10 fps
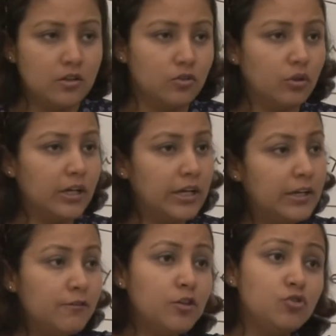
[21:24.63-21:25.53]
So, the
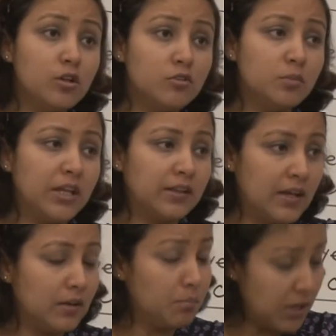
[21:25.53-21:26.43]
individuals may
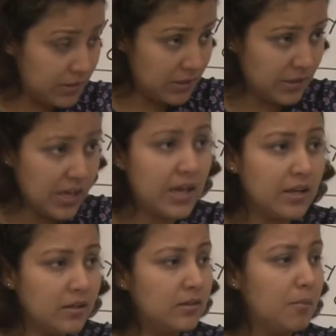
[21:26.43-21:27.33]
th must think,